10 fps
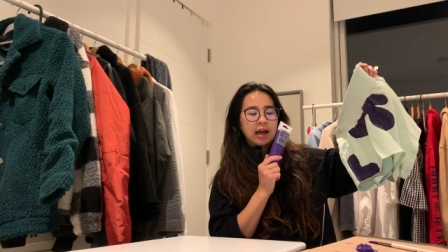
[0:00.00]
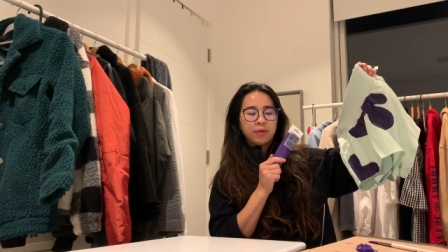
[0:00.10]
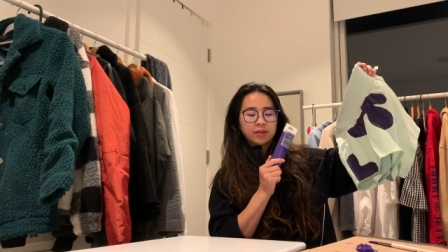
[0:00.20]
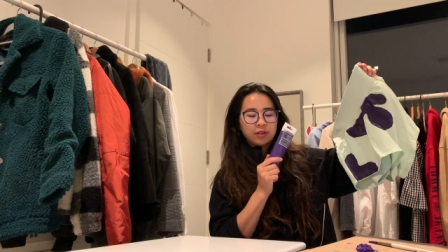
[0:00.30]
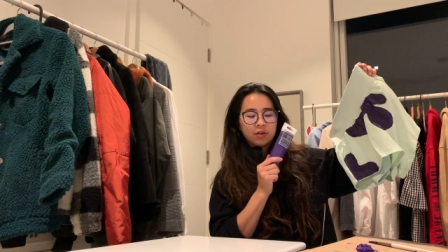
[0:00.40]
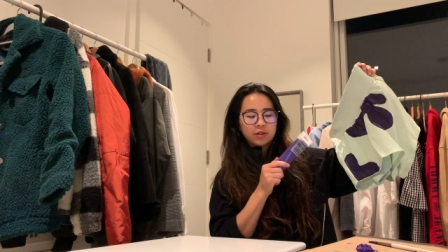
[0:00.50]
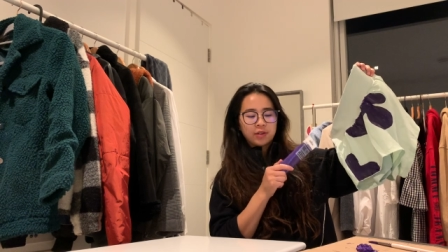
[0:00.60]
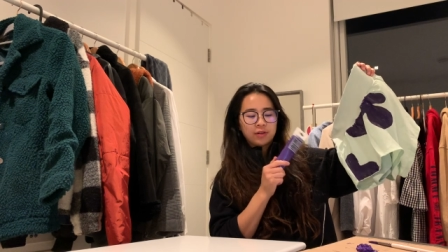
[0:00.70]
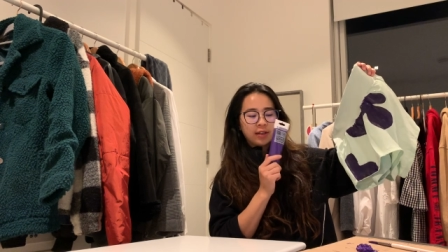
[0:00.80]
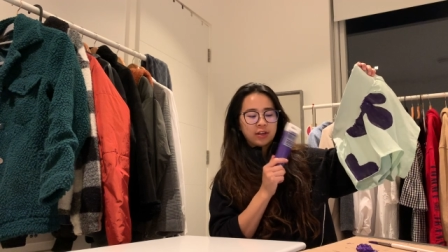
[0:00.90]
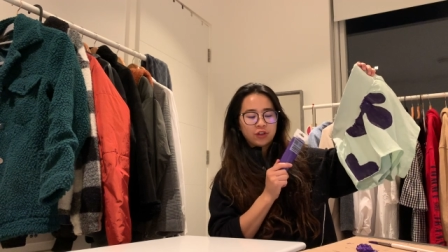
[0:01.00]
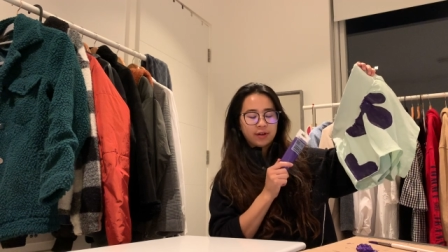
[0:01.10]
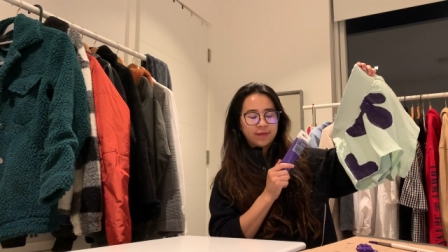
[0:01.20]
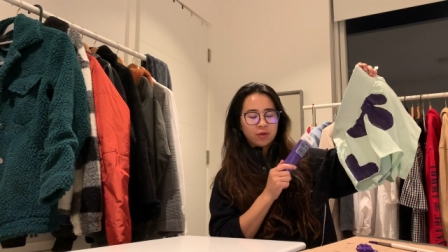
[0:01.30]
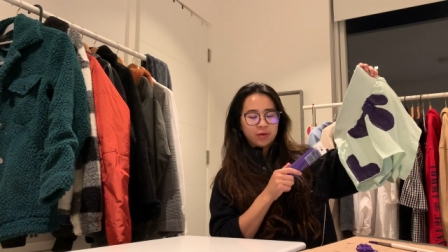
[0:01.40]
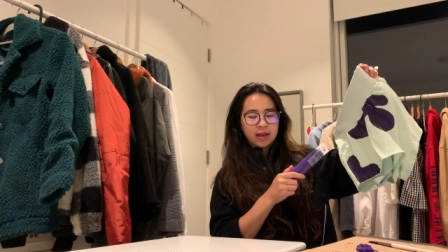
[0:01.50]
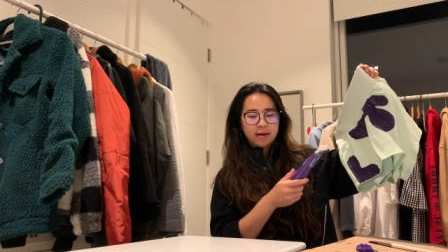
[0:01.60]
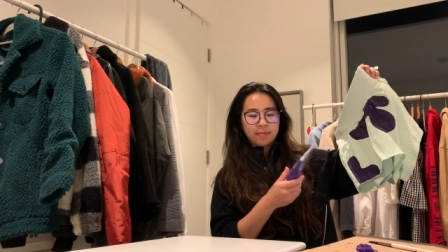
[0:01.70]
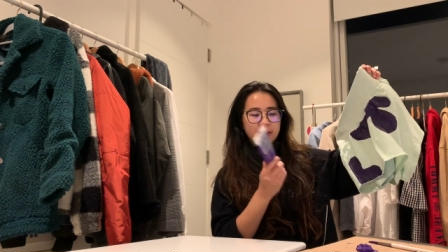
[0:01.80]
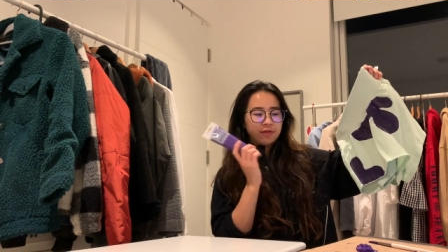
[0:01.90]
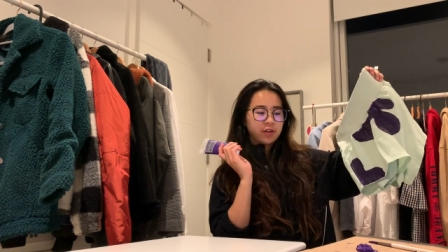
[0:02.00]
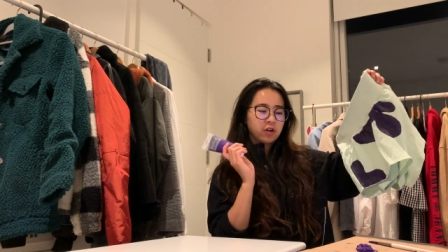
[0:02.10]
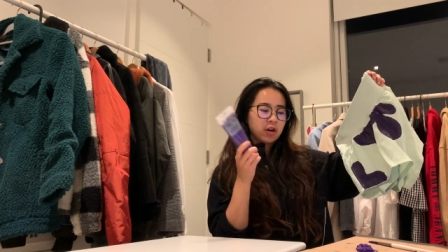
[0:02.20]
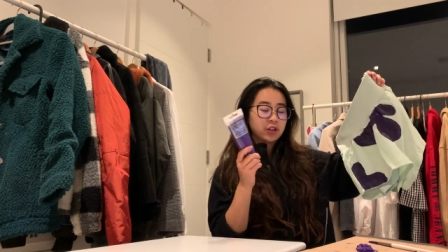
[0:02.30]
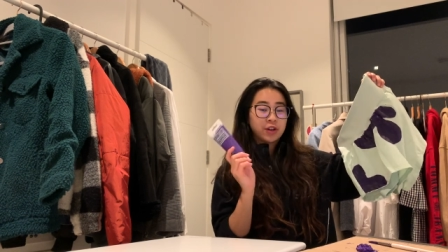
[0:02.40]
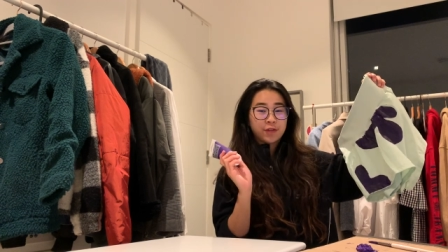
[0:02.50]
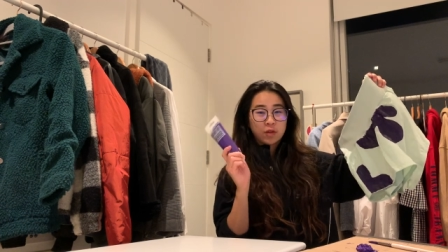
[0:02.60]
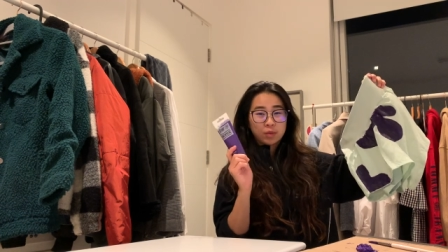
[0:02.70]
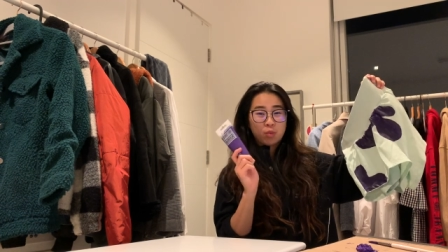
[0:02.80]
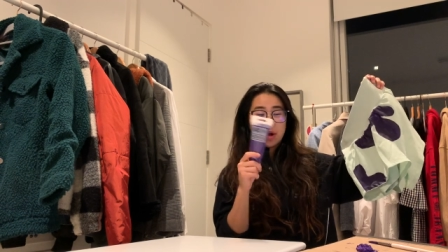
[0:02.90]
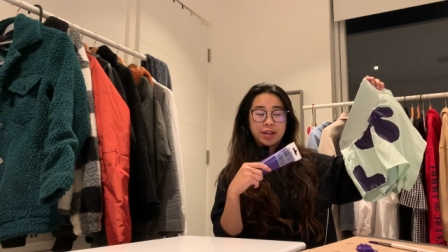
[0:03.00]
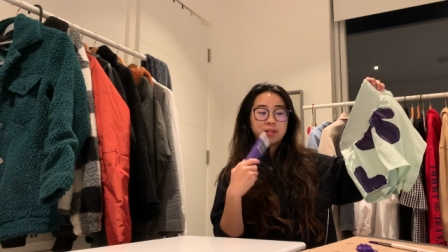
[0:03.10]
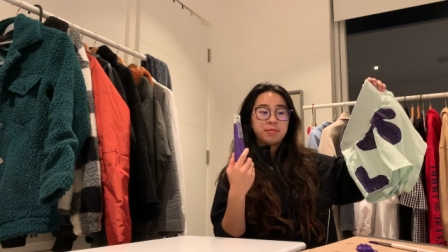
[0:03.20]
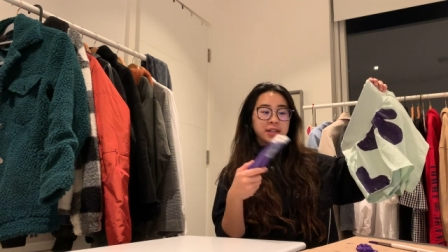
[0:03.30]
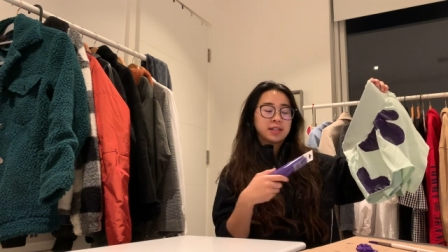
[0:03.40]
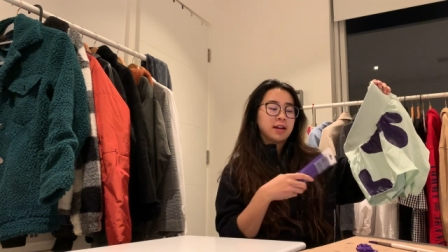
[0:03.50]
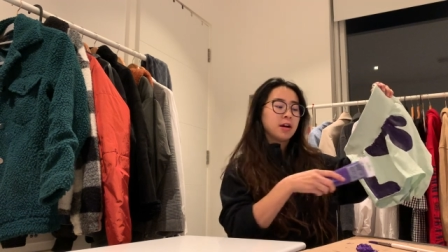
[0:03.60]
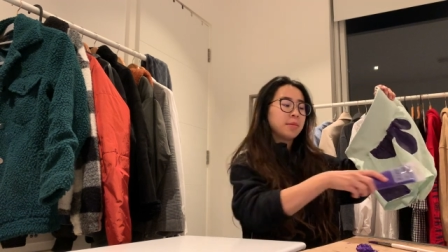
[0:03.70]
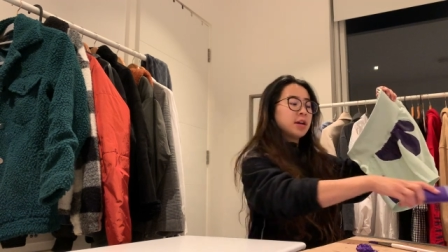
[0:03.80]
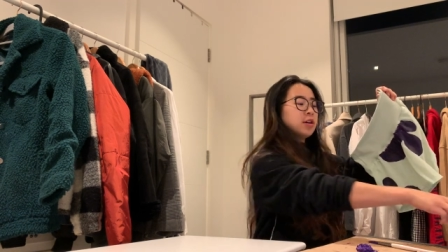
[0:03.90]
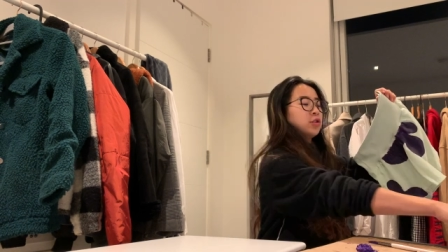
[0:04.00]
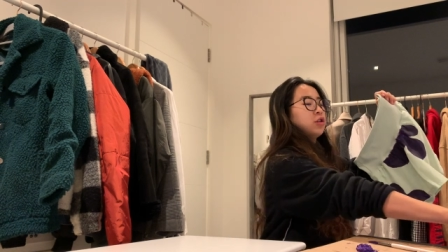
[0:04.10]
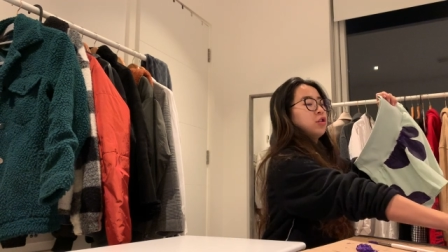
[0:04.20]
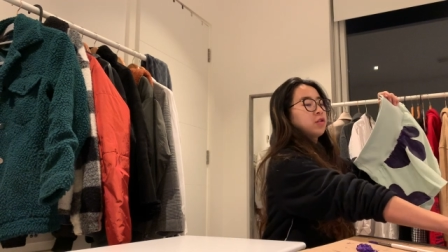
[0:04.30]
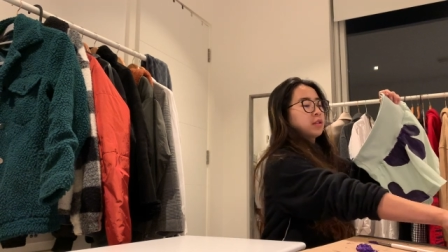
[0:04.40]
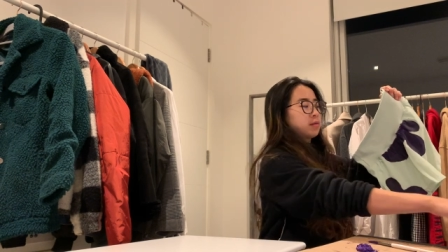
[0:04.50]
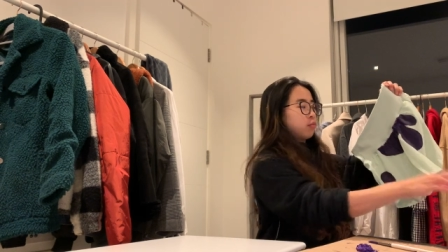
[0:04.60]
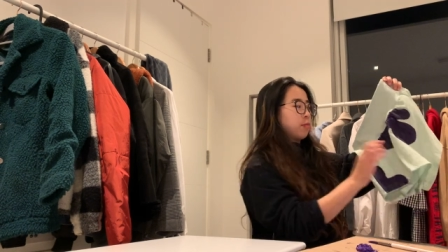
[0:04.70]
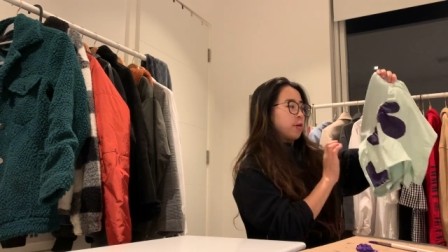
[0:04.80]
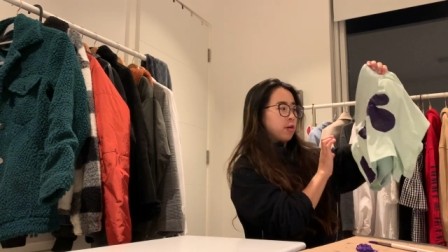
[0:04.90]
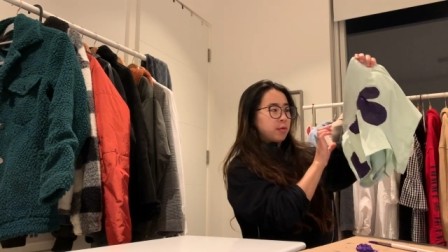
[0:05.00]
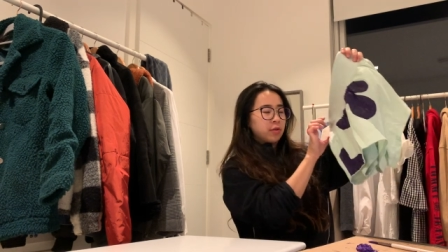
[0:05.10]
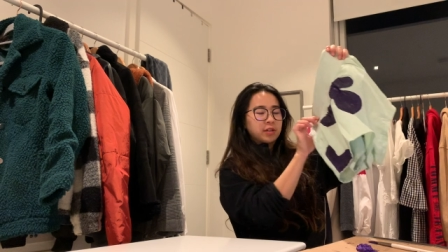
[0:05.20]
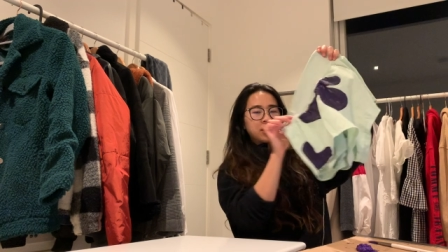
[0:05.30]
I was an art student, I should have known that, but I forgot. I should have got some white to mix it up so it looks more purple, because